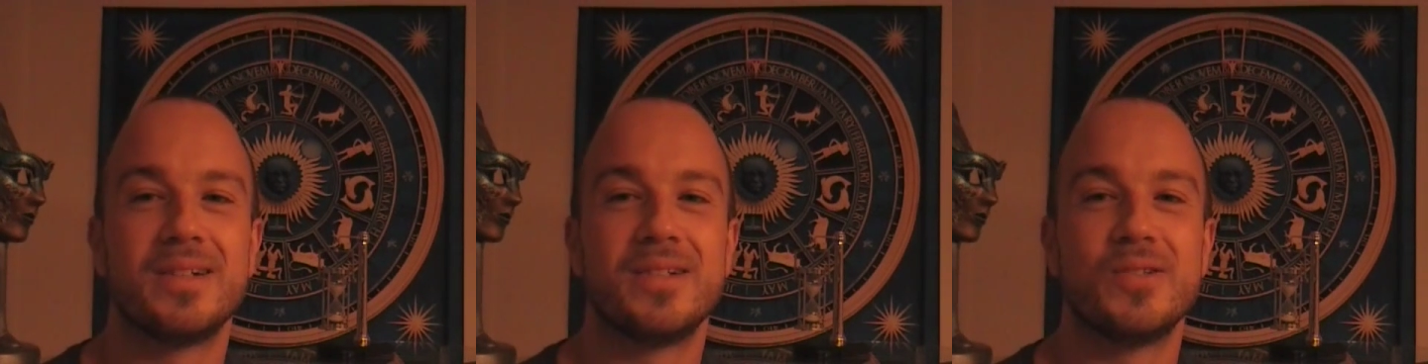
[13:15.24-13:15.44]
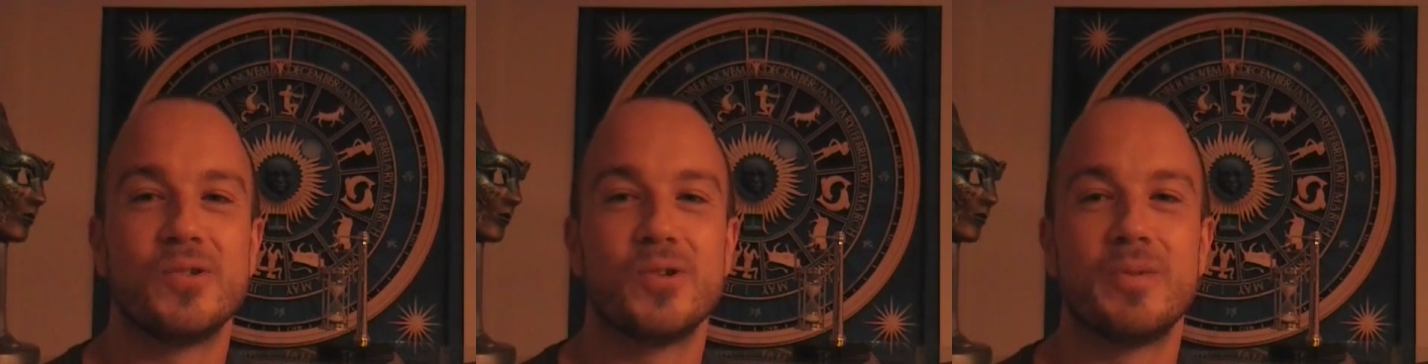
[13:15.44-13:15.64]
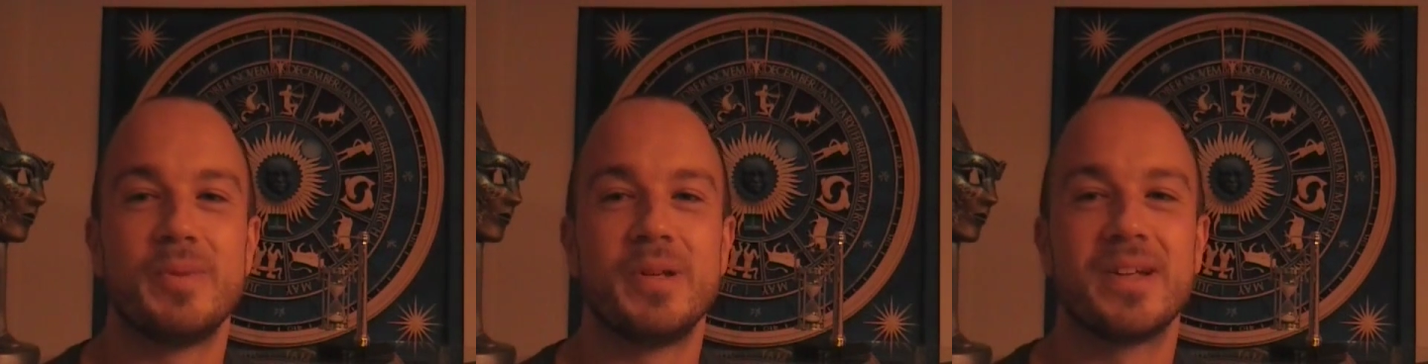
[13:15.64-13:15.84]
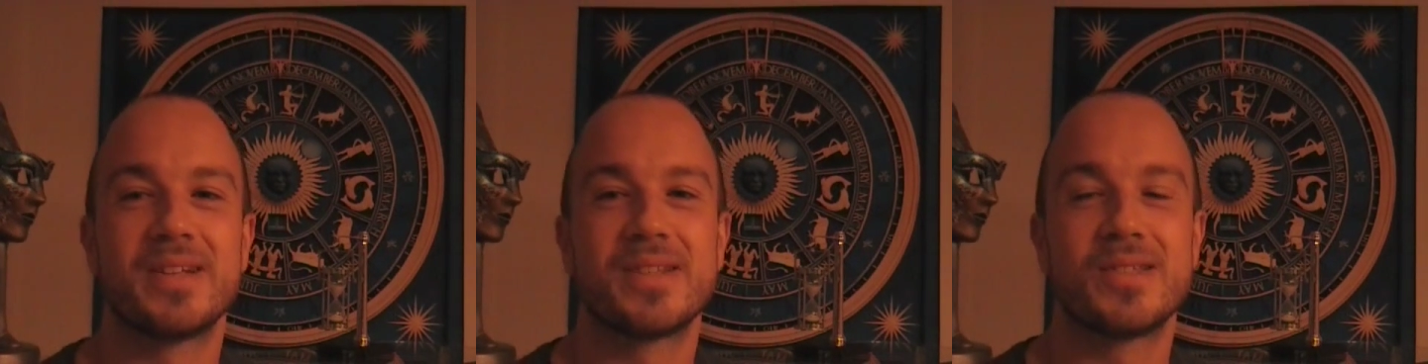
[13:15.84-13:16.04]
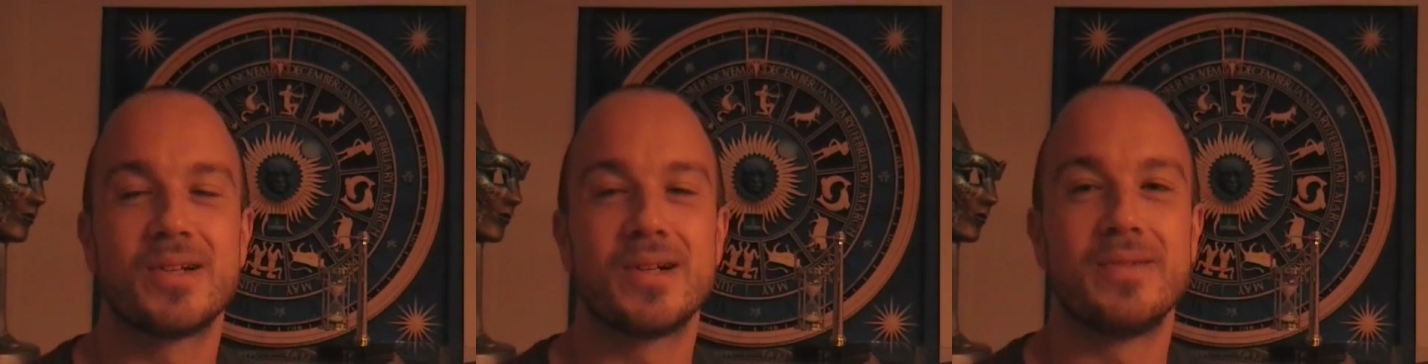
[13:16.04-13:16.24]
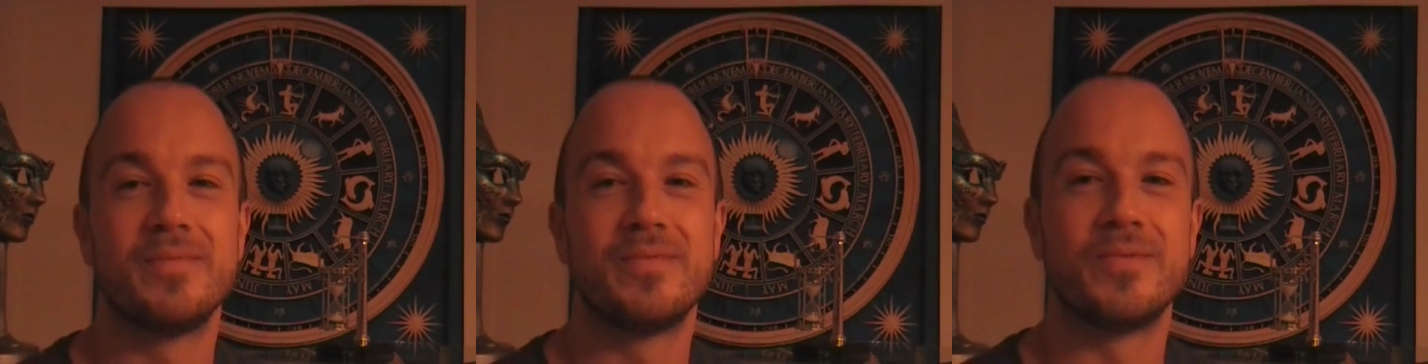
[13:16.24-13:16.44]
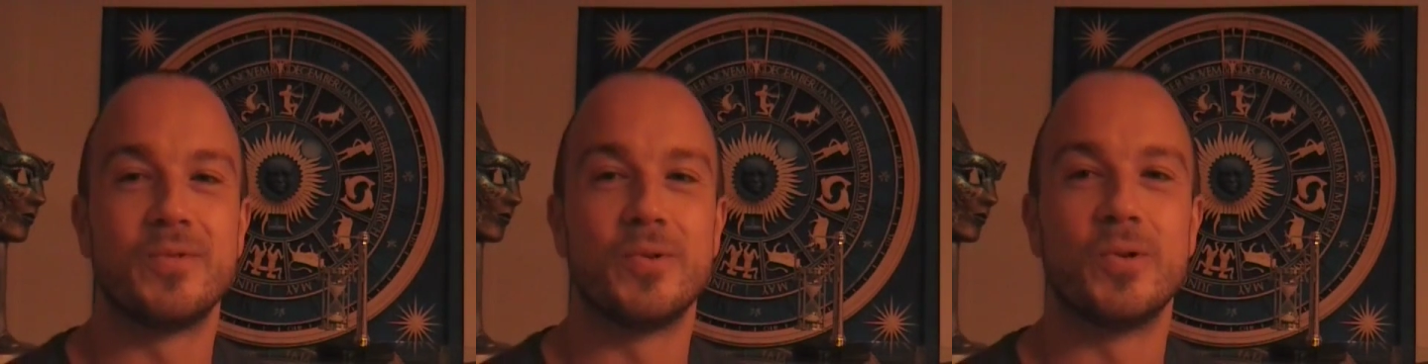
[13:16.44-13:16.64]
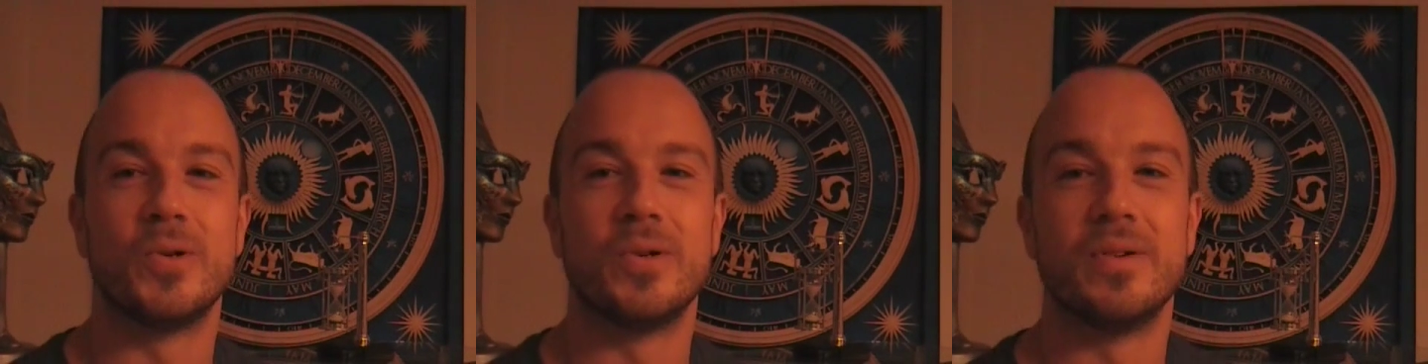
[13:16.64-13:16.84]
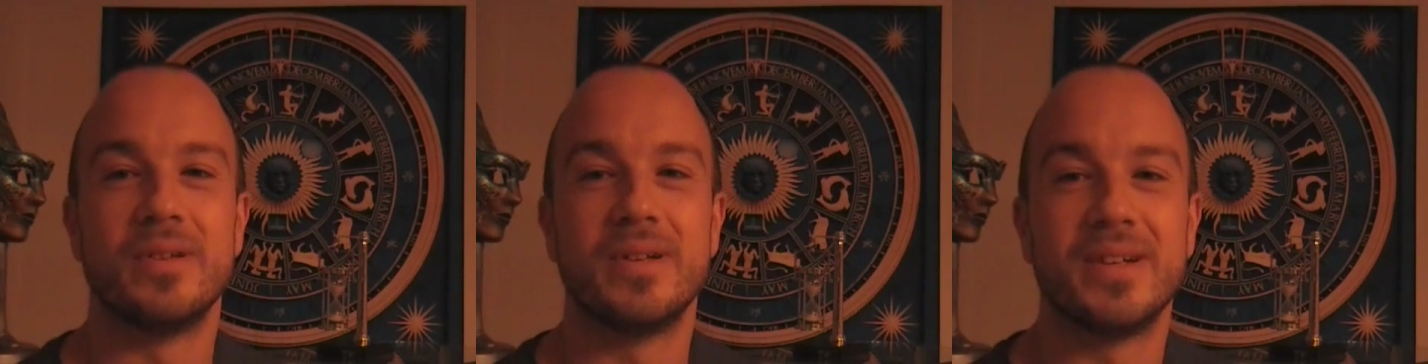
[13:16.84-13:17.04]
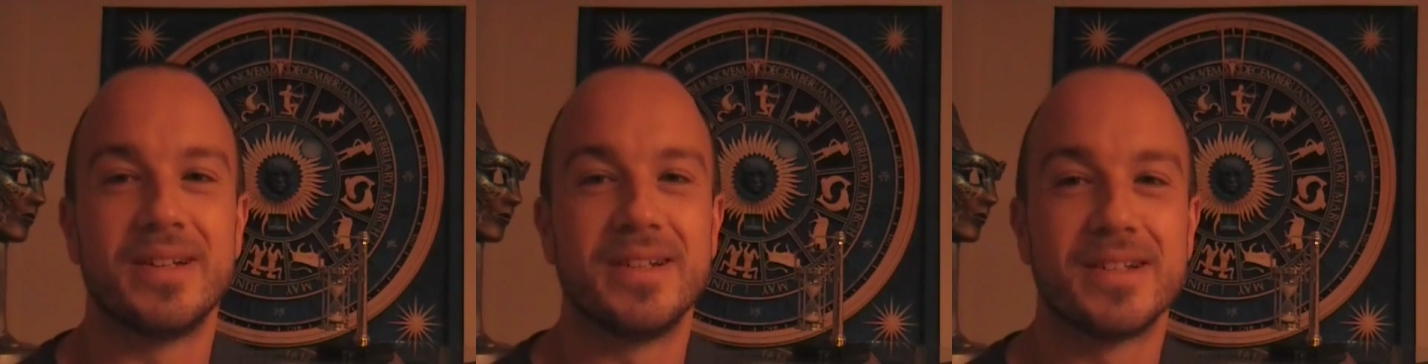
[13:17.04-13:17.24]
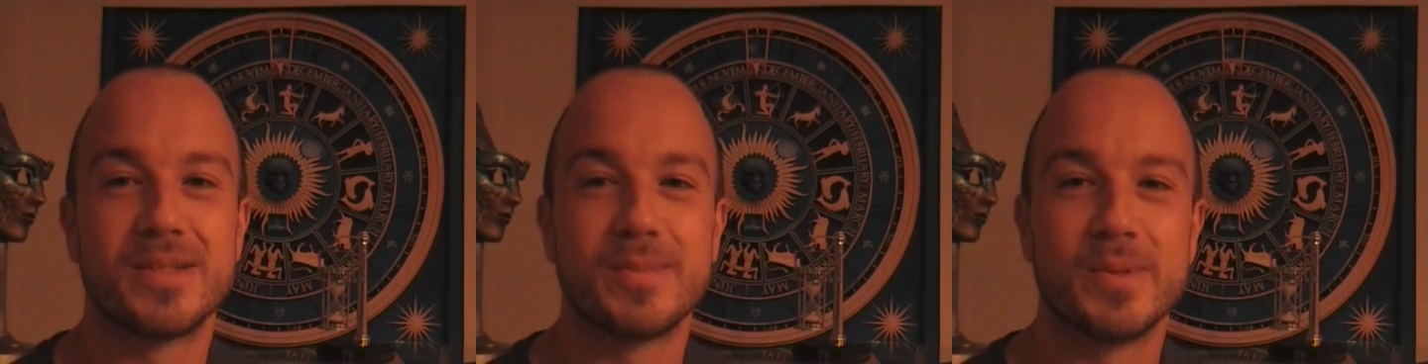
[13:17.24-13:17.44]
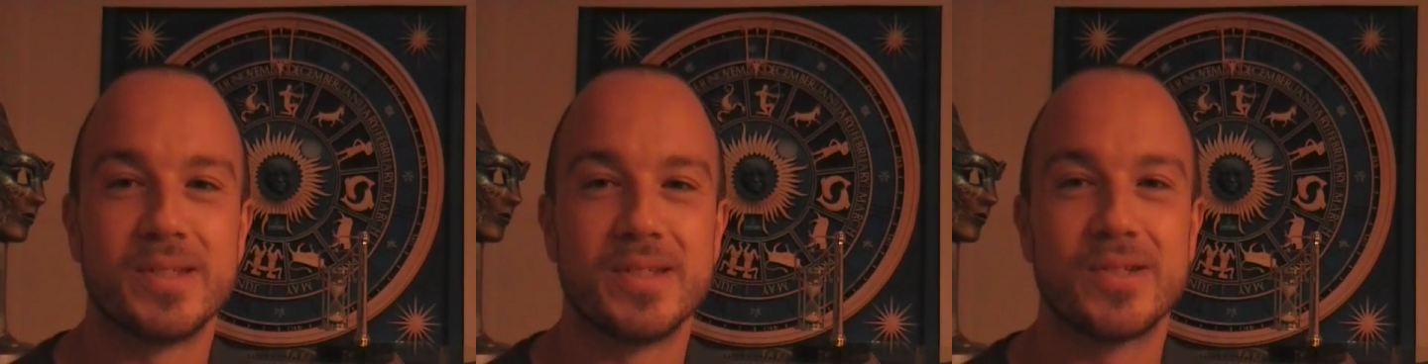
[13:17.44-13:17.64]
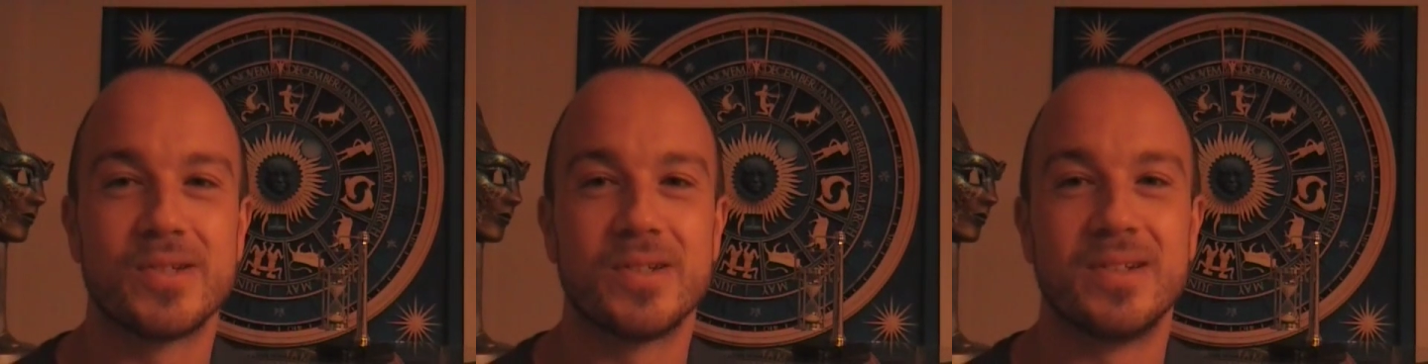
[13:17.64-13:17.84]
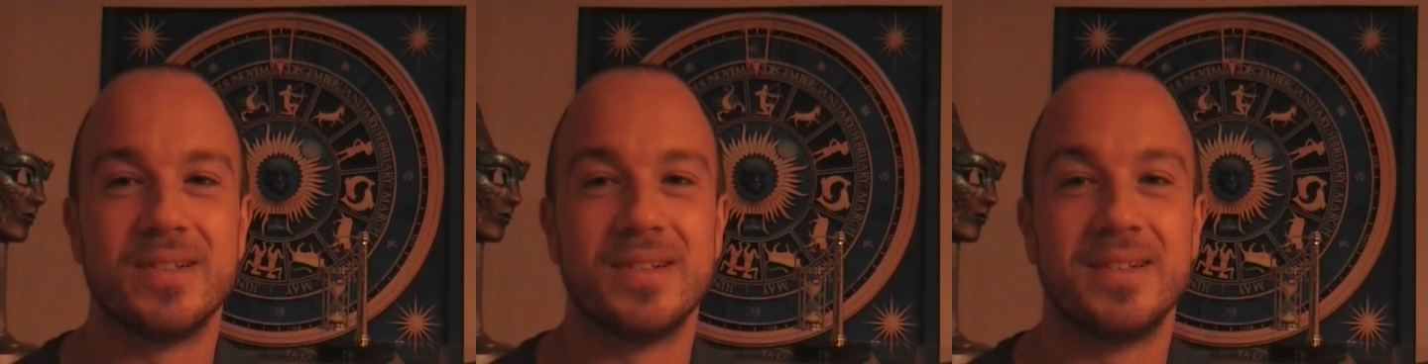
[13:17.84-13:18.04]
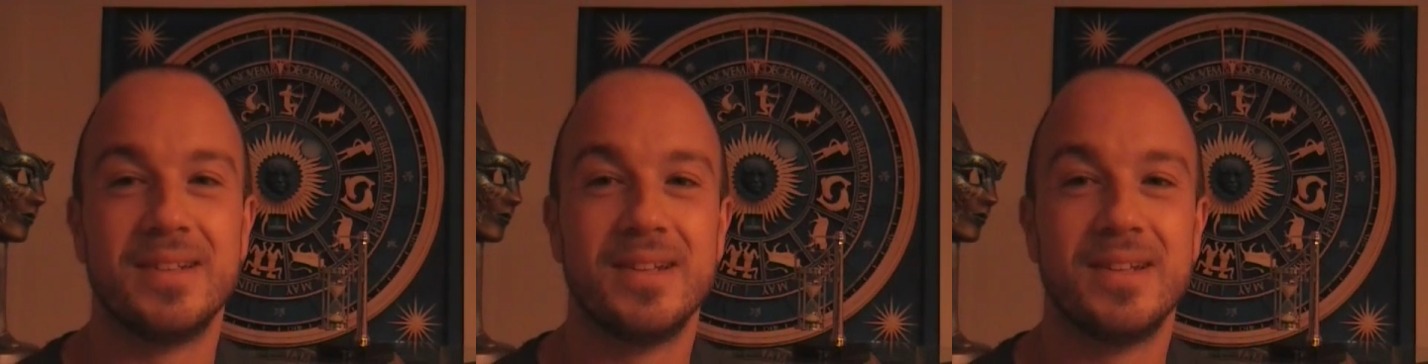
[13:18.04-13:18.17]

Join me next time for an exposition